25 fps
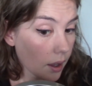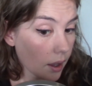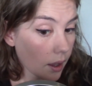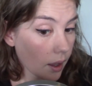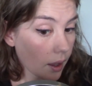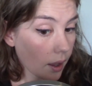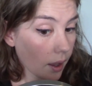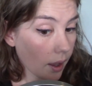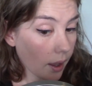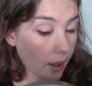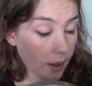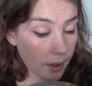
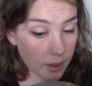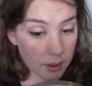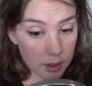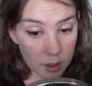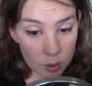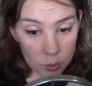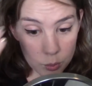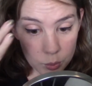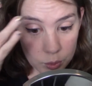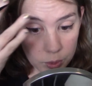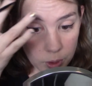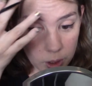And
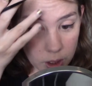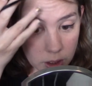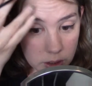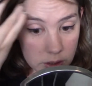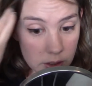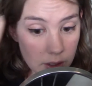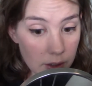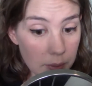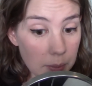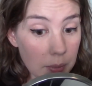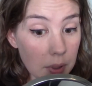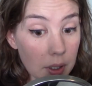it would
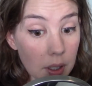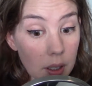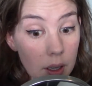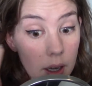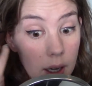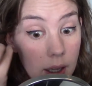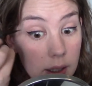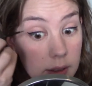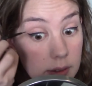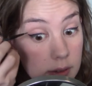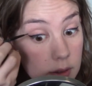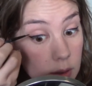also have been
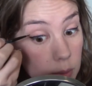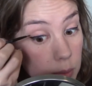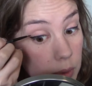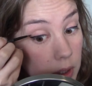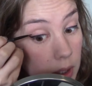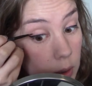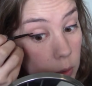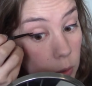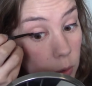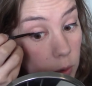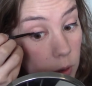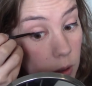nice to be
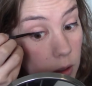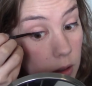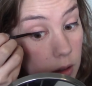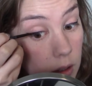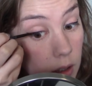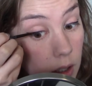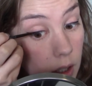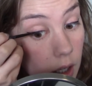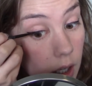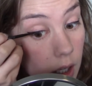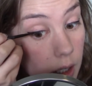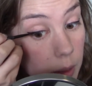at World
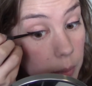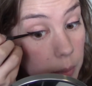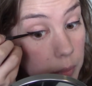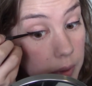Gone,